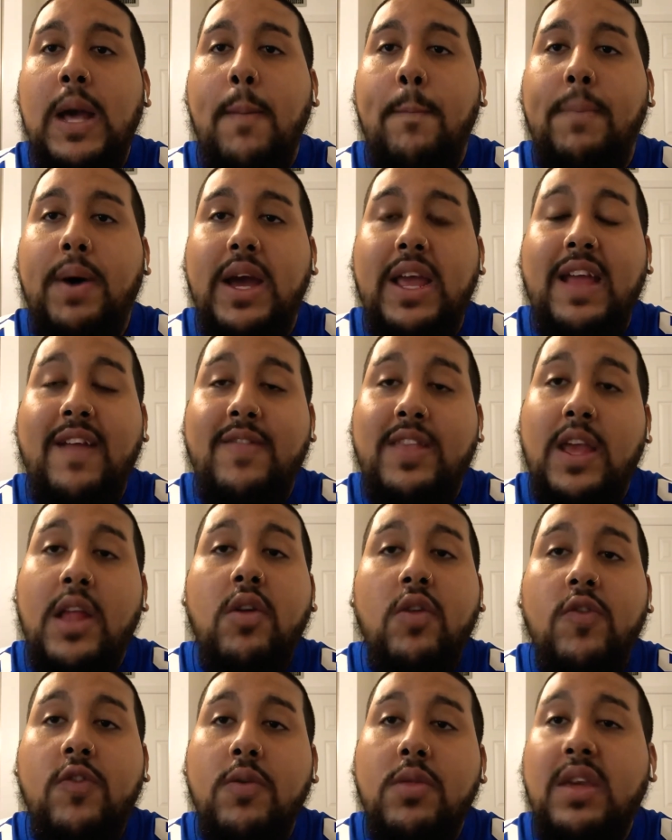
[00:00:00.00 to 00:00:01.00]
But if
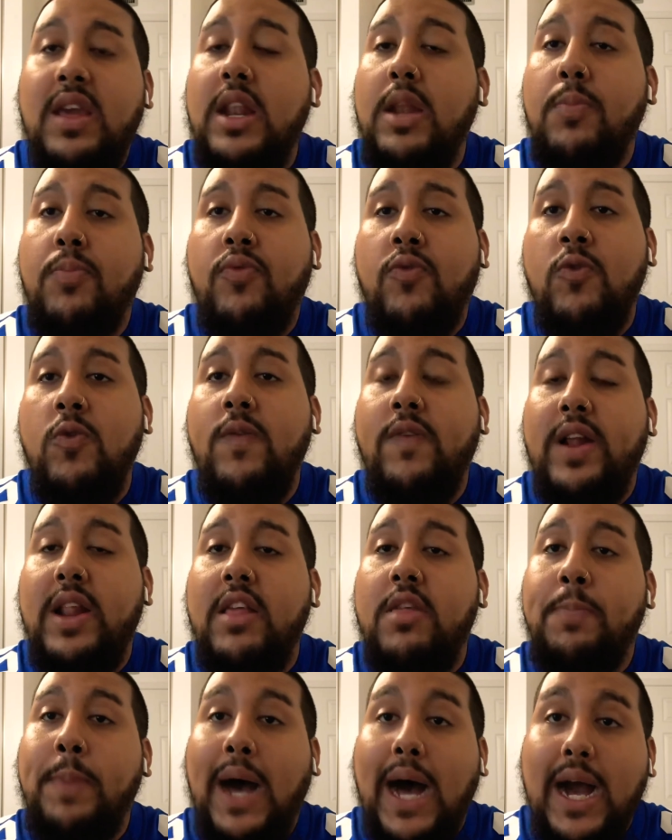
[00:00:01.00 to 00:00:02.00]
Daniel Jones can improve on
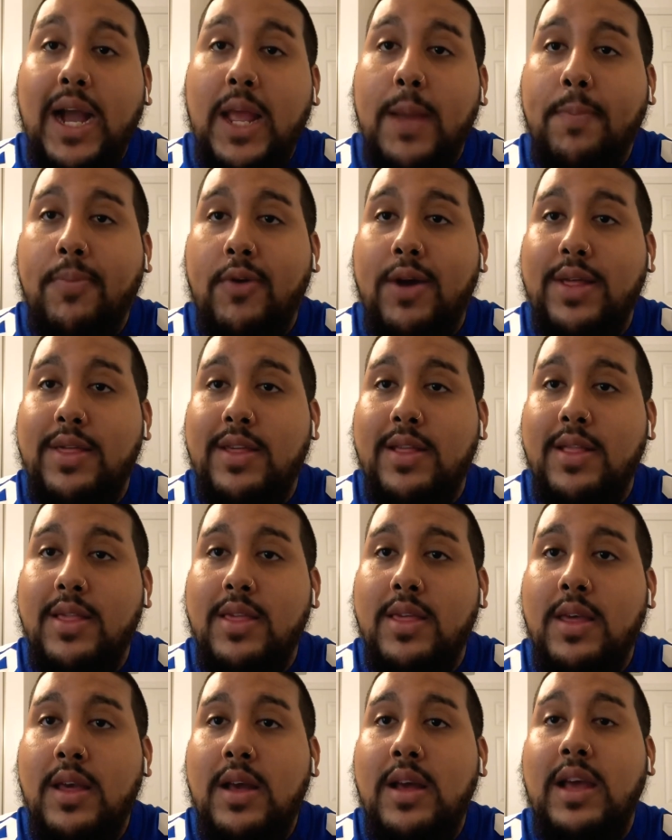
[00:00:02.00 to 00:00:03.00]
his pocket
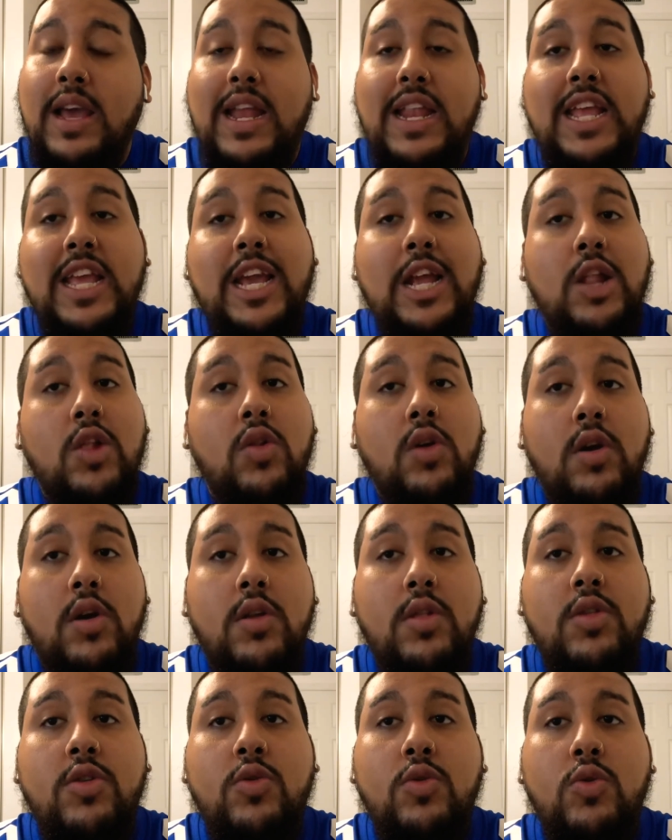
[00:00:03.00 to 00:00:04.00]
presence and he can
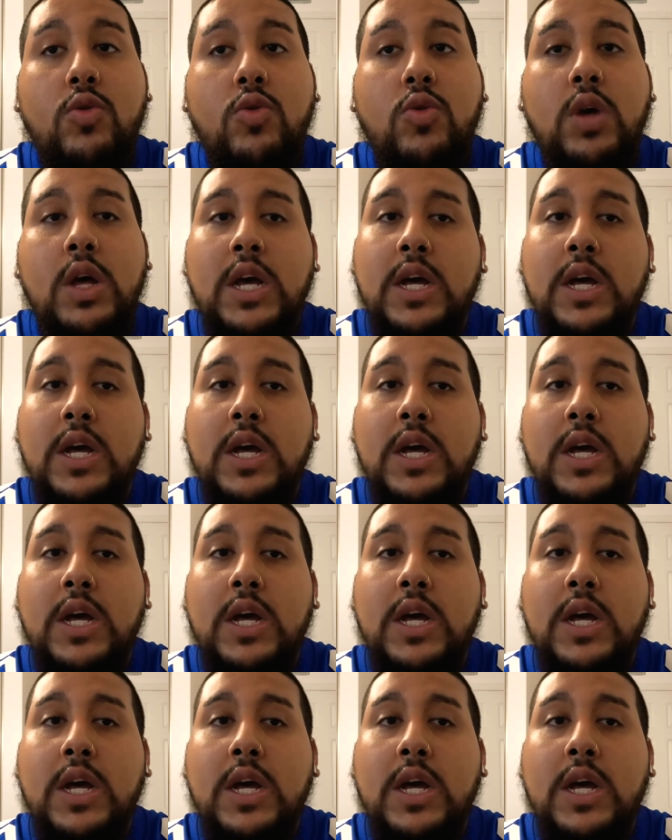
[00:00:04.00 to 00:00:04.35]
learn to,